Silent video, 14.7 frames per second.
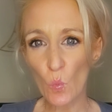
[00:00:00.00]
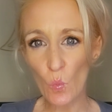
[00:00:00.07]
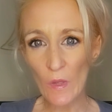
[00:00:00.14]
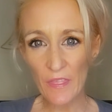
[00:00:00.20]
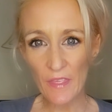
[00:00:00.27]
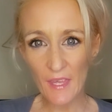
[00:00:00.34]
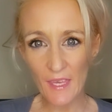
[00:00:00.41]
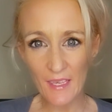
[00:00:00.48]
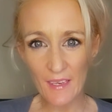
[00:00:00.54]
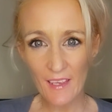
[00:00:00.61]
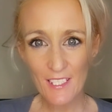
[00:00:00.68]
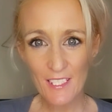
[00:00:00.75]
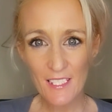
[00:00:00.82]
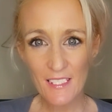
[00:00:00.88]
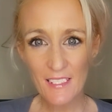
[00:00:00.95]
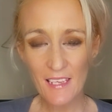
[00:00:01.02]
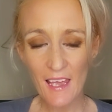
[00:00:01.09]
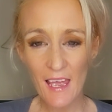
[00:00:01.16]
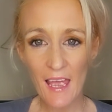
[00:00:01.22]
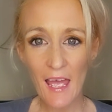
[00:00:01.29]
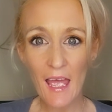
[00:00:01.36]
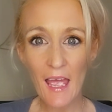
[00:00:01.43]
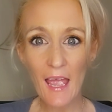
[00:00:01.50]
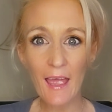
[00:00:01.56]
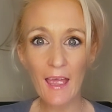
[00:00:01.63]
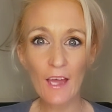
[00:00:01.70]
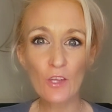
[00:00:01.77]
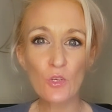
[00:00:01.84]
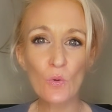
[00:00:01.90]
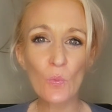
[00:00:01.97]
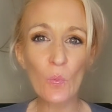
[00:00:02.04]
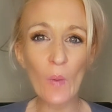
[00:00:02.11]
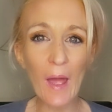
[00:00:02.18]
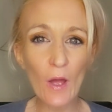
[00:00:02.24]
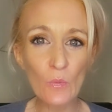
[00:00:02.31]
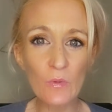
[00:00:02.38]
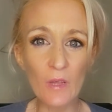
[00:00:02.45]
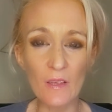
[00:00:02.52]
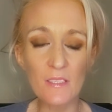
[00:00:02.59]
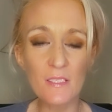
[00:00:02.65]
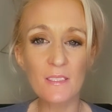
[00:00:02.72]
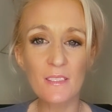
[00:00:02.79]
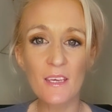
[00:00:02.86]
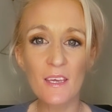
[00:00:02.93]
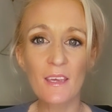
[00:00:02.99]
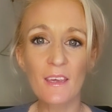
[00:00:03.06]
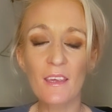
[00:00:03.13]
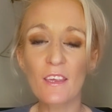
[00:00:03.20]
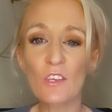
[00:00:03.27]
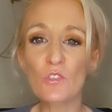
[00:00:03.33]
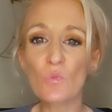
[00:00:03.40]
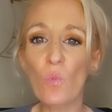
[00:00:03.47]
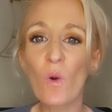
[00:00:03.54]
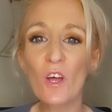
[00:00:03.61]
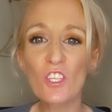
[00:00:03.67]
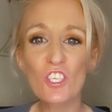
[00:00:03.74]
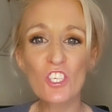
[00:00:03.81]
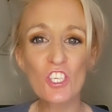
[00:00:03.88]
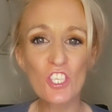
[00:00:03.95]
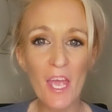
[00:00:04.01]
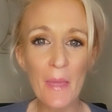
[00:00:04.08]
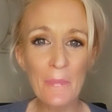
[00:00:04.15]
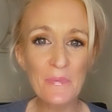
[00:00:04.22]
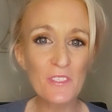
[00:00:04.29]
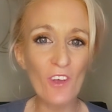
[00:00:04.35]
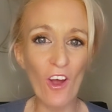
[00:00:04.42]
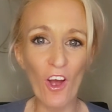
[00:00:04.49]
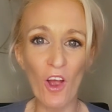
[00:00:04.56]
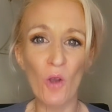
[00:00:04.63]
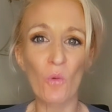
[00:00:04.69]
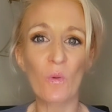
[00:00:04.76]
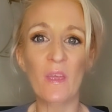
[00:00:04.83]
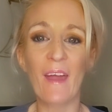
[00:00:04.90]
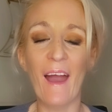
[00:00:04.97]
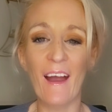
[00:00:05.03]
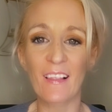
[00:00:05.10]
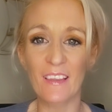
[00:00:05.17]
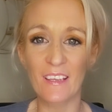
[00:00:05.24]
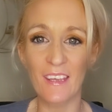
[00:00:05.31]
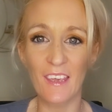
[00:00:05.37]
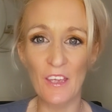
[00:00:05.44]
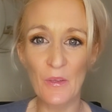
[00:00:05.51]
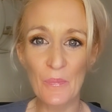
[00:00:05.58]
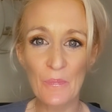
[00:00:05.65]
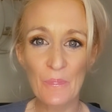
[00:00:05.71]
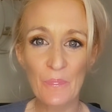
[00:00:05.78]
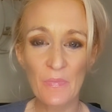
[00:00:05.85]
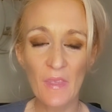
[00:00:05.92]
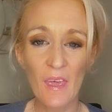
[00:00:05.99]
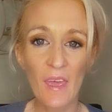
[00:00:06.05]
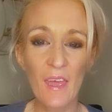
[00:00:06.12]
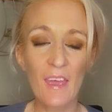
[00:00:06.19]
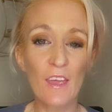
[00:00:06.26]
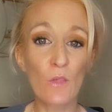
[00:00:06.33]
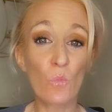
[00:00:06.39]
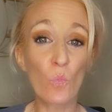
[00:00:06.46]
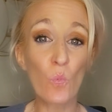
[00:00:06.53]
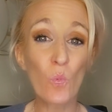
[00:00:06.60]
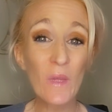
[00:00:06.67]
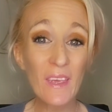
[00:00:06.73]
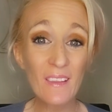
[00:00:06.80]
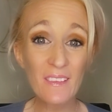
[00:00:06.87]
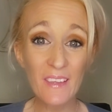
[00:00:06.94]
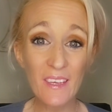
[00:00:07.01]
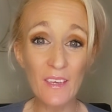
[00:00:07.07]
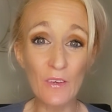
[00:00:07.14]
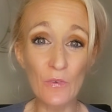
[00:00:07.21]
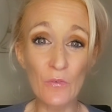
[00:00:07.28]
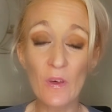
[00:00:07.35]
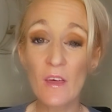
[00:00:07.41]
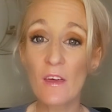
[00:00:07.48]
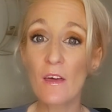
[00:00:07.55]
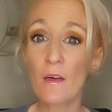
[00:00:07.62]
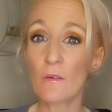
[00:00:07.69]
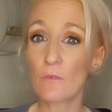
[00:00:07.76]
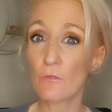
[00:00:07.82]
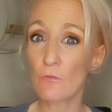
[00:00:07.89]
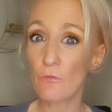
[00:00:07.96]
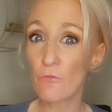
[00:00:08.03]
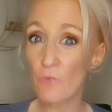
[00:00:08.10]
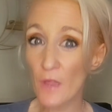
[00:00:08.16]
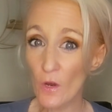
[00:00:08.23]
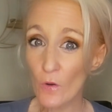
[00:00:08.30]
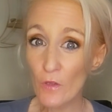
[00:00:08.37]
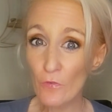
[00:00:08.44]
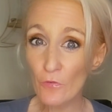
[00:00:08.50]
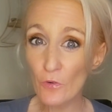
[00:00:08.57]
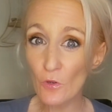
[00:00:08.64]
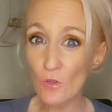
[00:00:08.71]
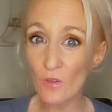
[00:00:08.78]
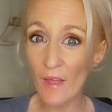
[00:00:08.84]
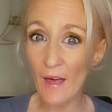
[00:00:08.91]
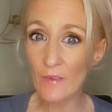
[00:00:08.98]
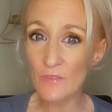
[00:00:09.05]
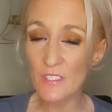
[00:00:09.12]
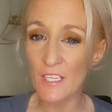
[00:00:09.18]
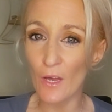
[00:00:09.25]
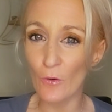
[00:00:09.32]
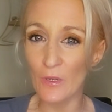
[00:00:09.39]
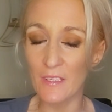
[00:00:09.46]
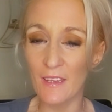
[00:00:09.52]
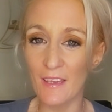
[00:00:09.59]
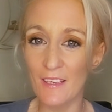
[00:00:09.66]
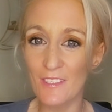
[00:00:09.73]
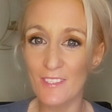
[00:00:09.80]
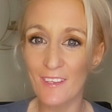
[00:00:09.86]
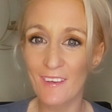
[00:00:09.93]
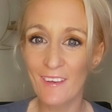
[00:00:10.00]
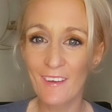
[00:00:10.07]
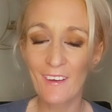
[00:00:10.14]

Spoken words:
within us and around us is what shapes our reality. And we live very full lives nowadays.